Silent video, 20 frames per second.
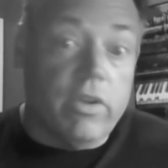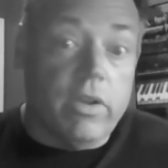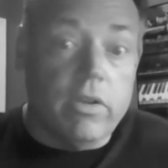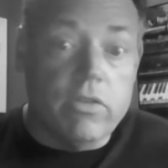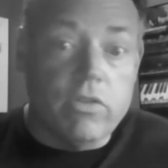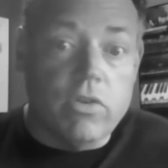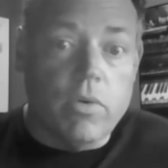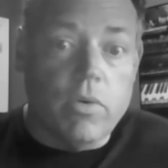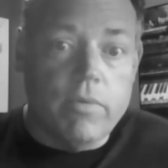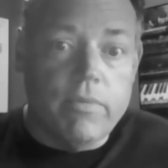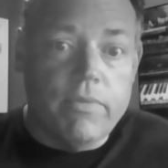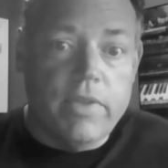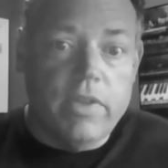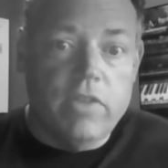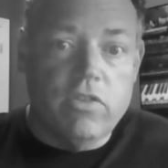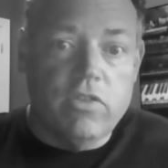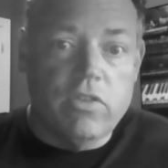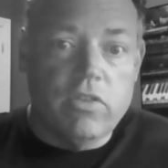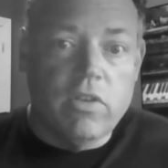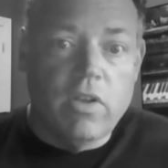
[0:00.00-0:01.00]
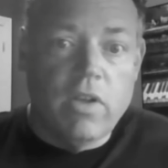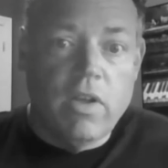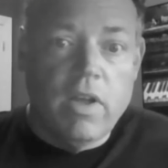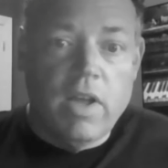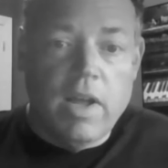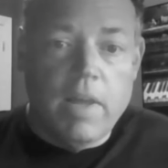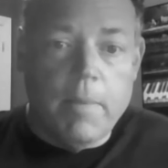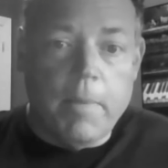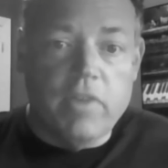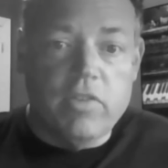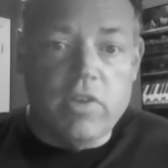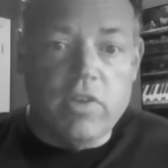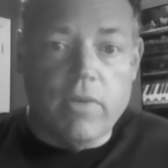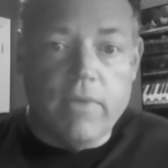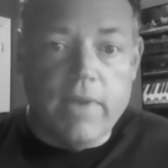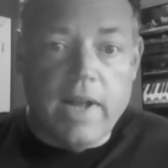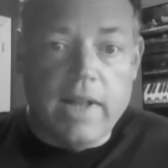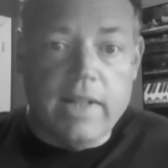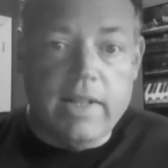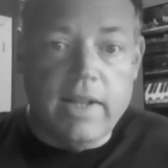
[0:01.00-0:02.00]
So when Vince and
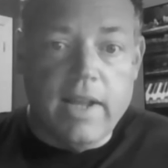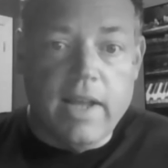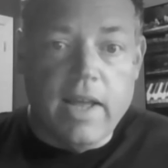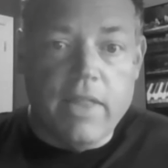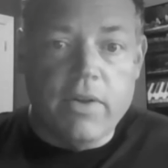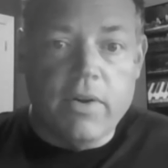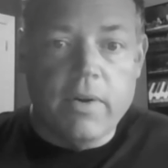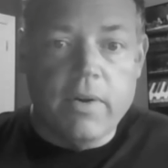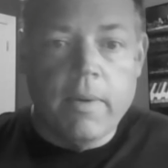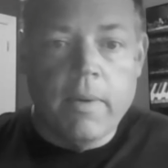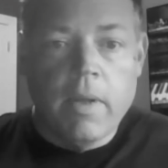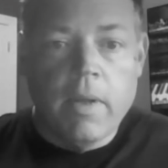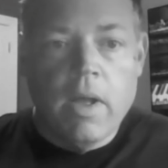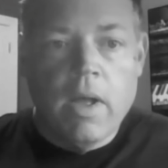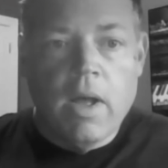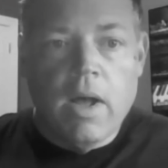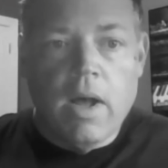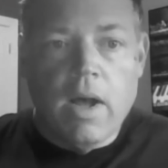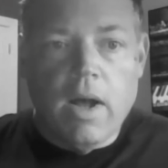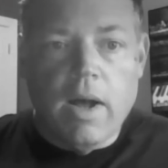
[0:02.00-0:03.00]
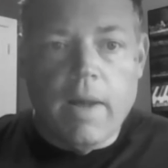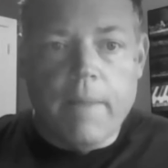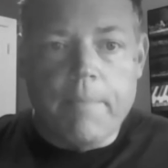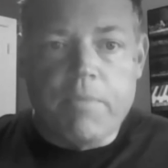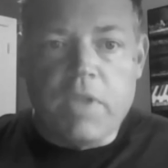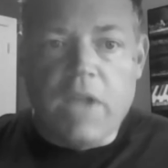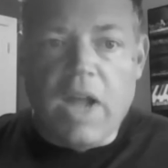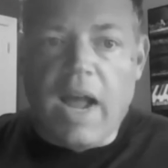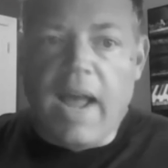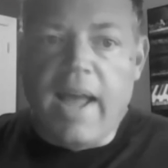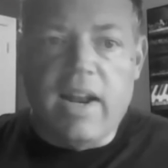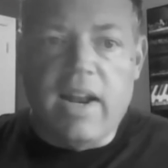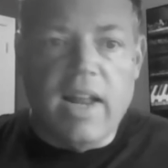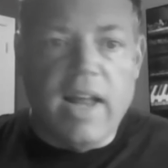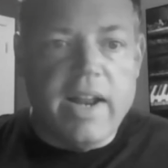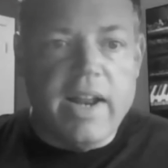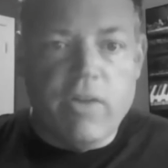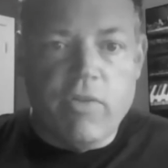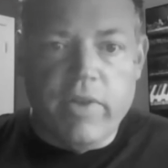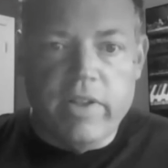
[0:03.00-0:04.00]
myself got together, I had a
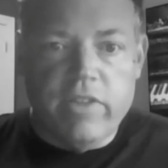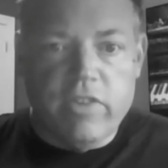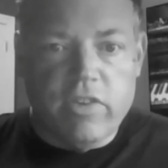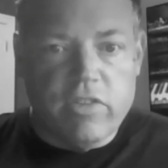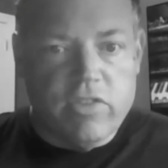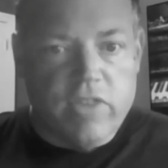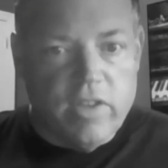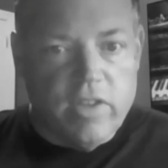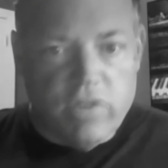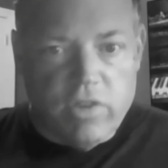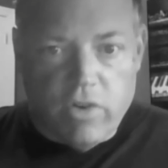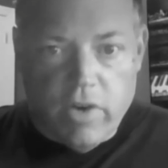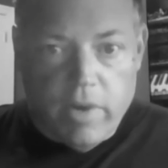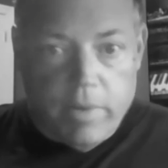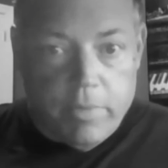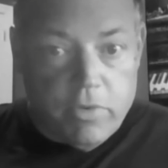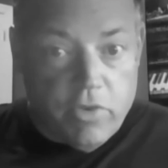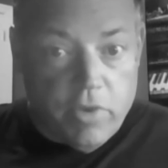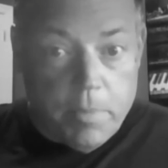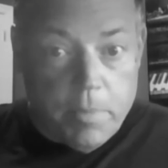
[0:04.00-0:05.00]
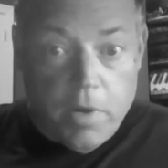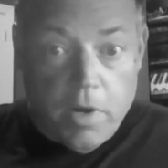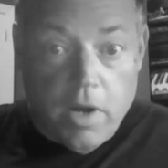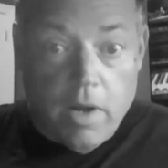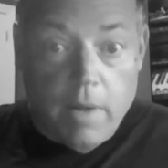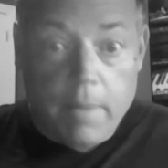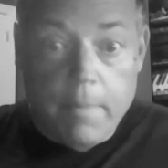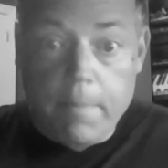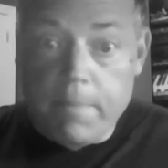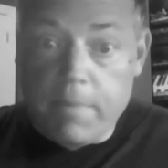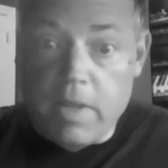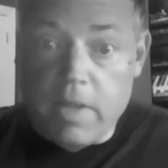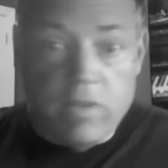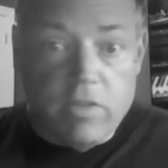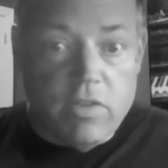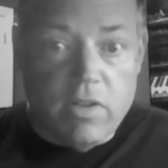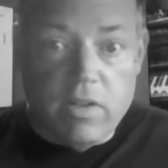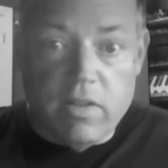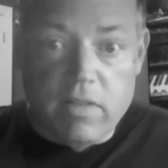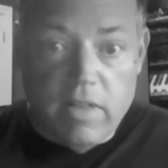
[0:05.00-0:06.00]
lot of great success at Grape Street Pub.
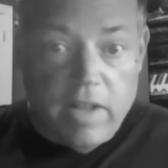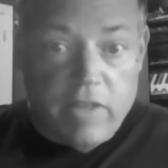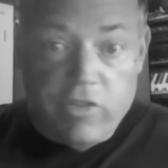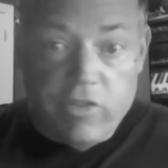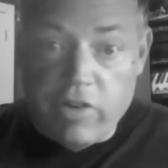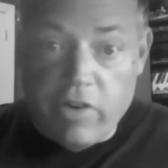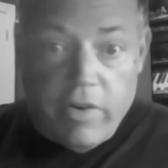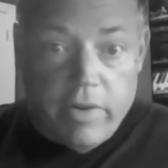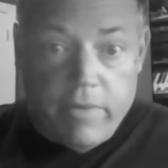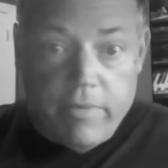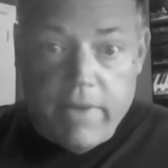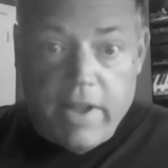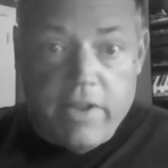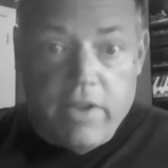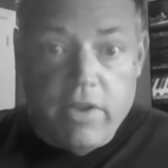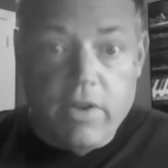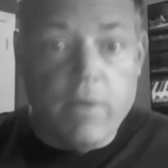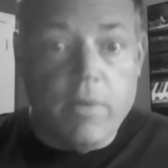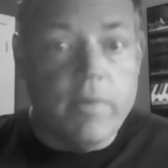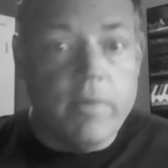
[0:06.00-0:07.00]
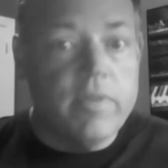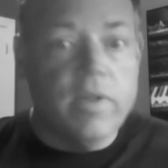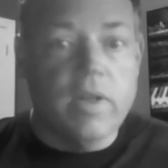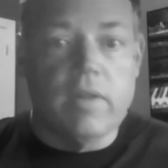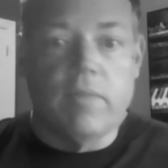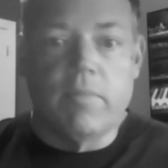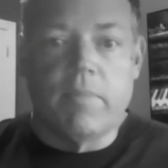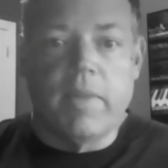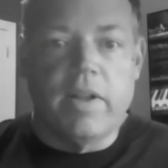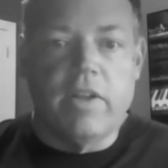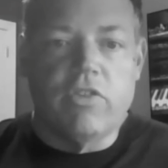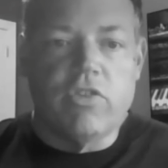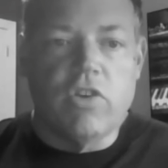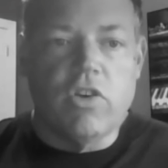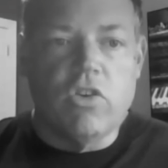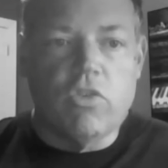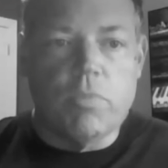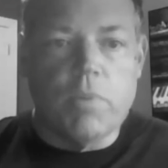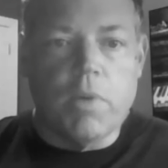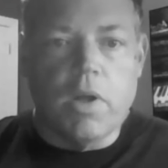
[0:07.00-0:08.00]
It's a legendary venue that we've done many
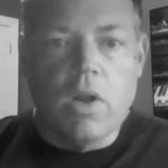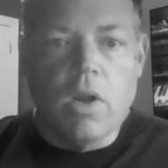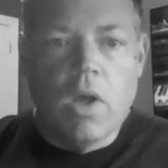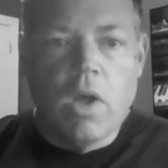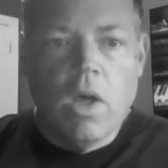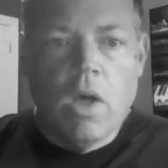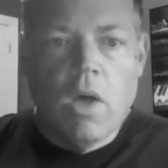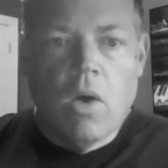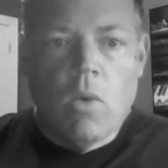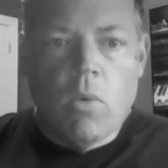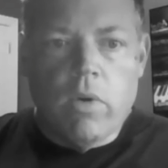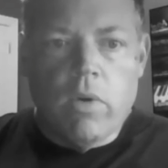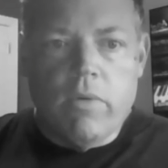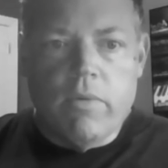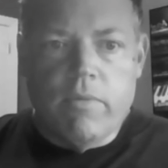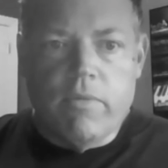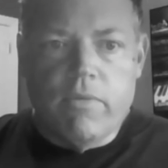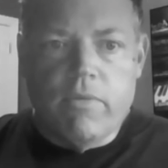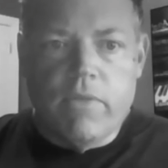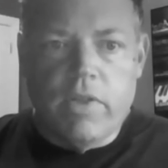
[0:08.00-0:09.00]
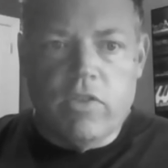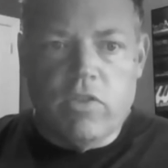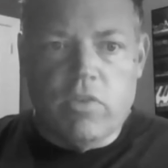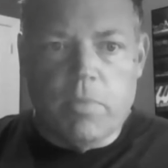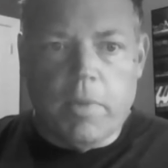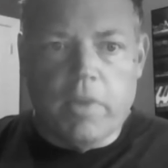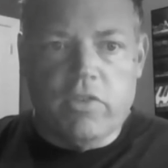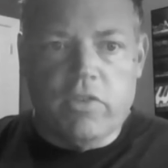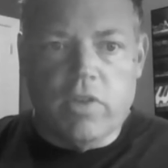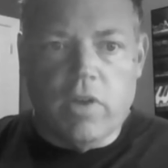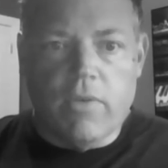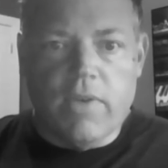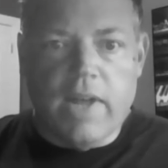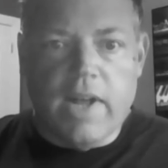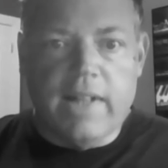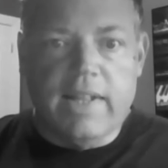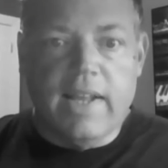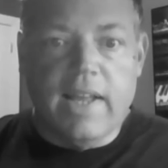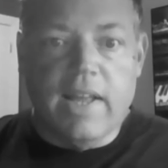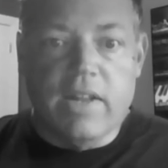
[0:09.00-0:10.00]
shows, but when Vince and
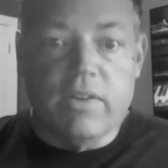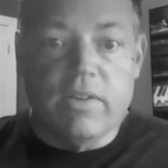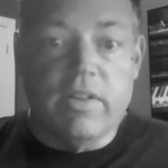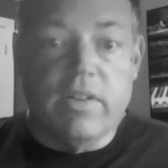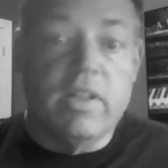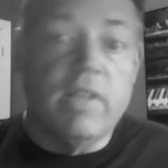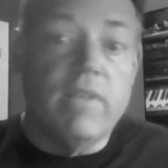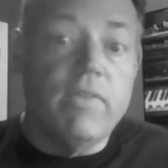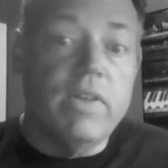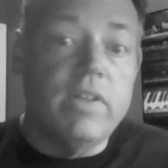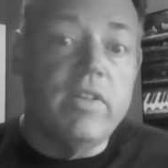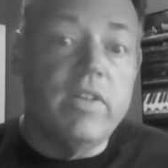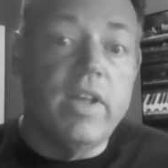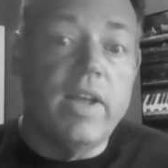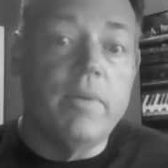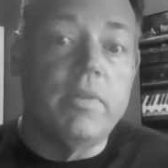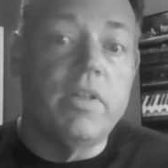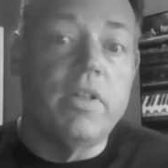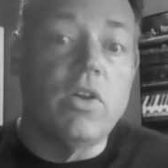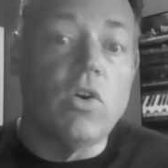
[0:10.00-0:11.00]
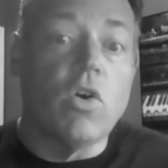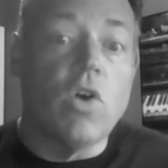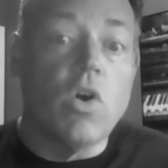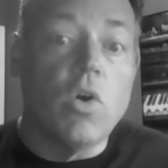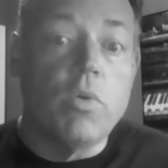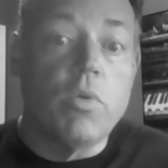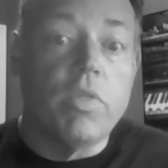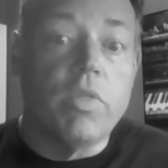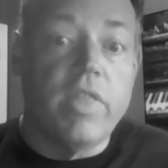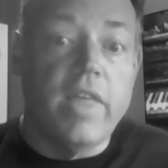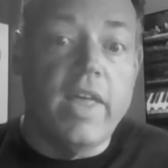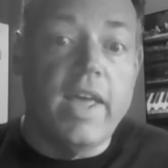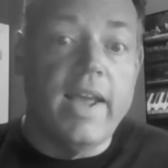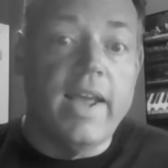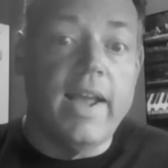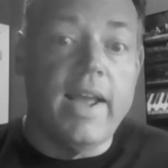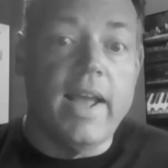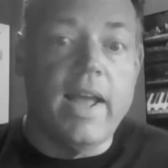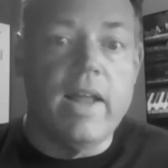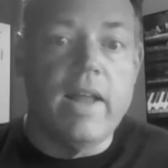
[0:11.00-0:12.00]
myself got together into DVT, we did our own thing,
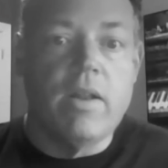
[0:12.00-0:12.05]
and